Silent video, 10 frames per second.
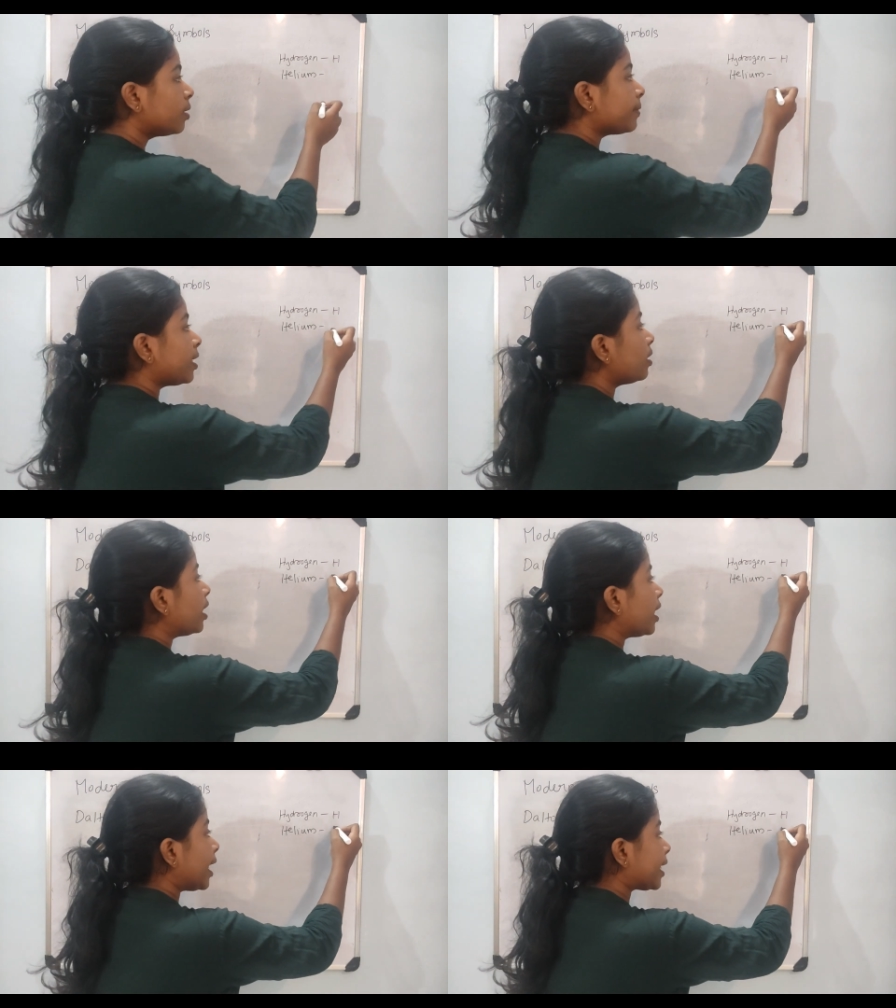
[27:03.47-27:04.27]

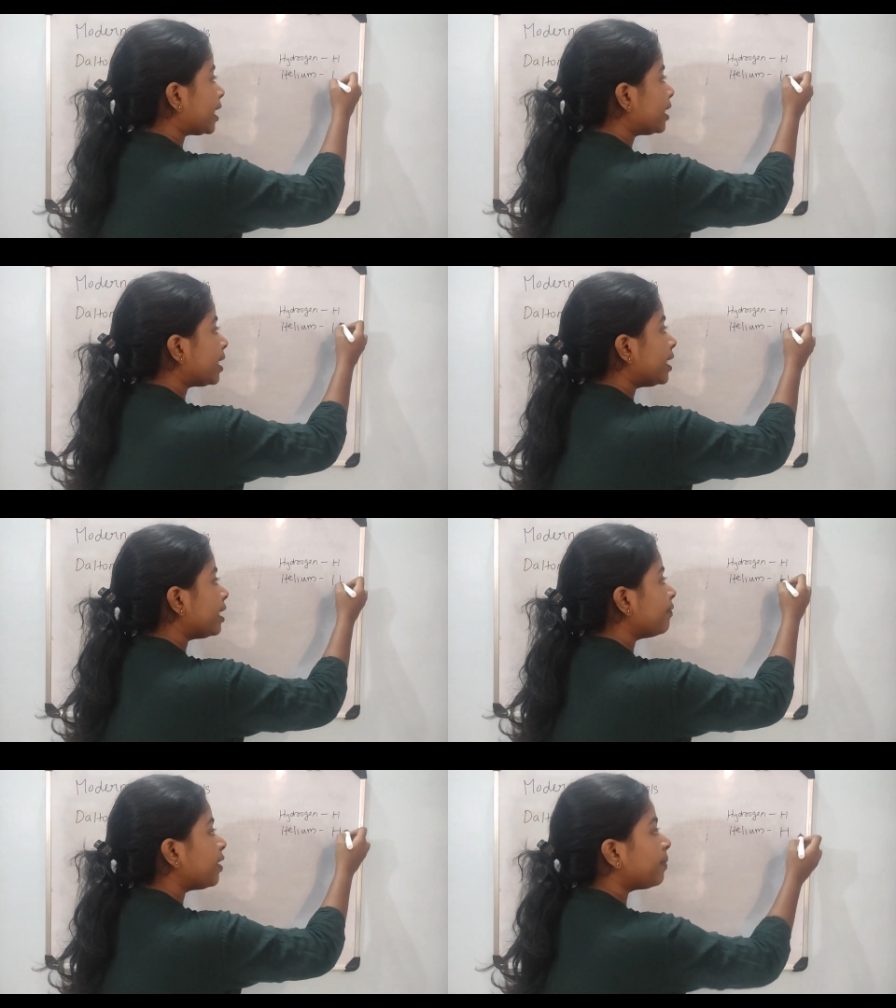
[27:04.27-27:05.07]
then again
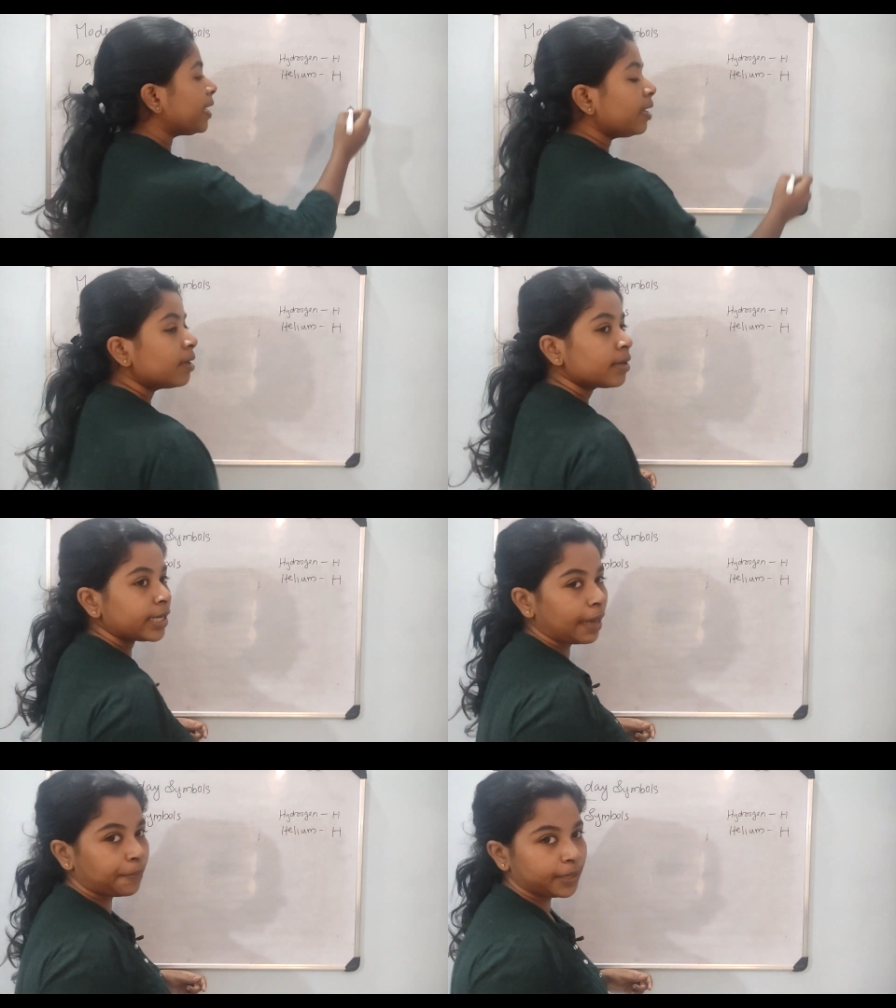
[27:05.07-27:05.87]
helium will be
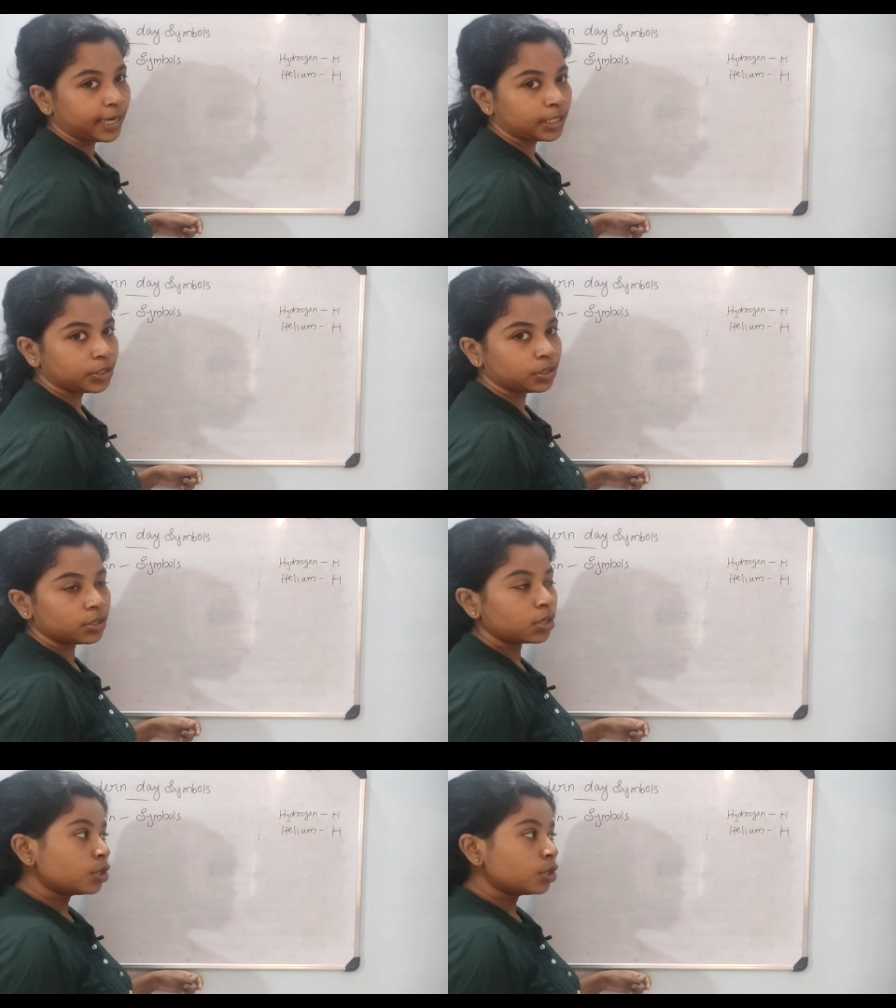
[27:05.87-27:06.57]
capital H.